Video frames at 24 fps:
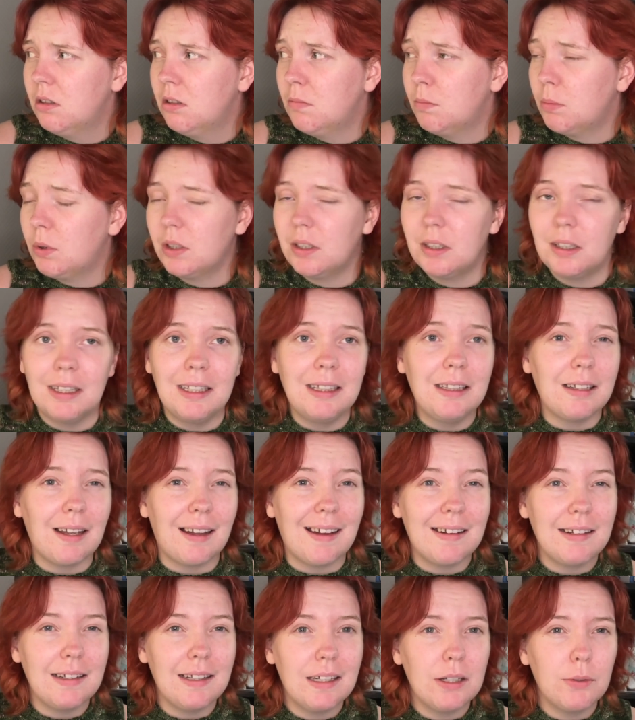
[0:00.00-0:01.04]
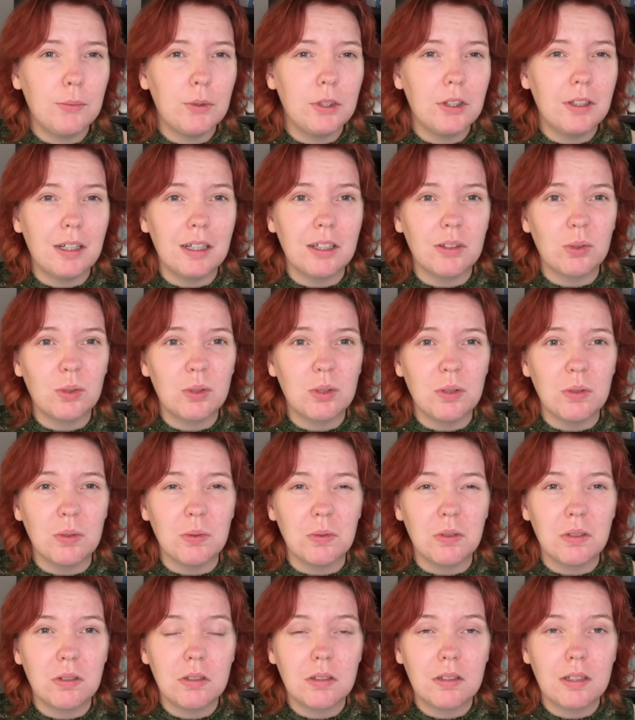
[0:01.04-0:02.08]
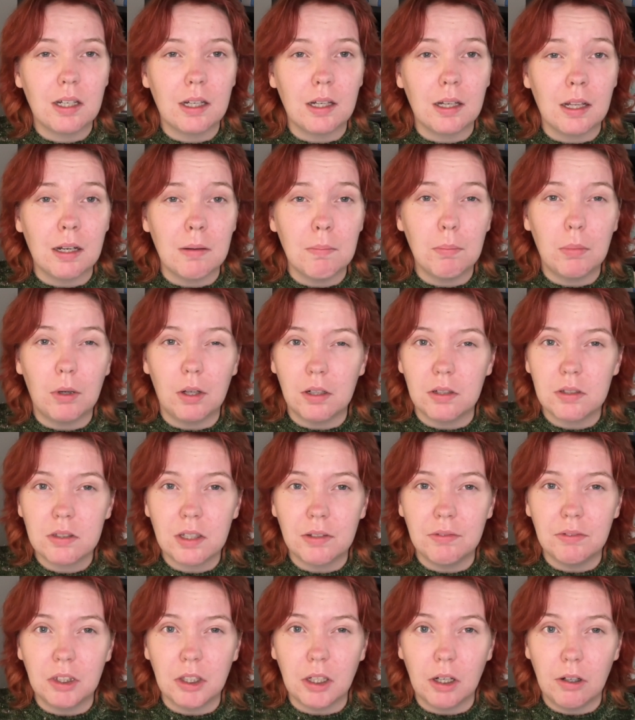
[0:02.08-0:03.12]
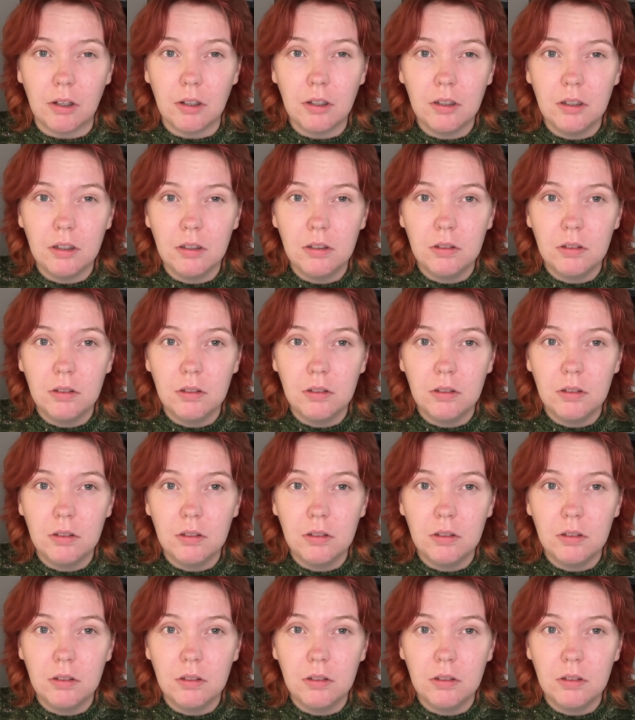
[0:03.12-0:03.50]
But did that equal out to 10 balls of yarn?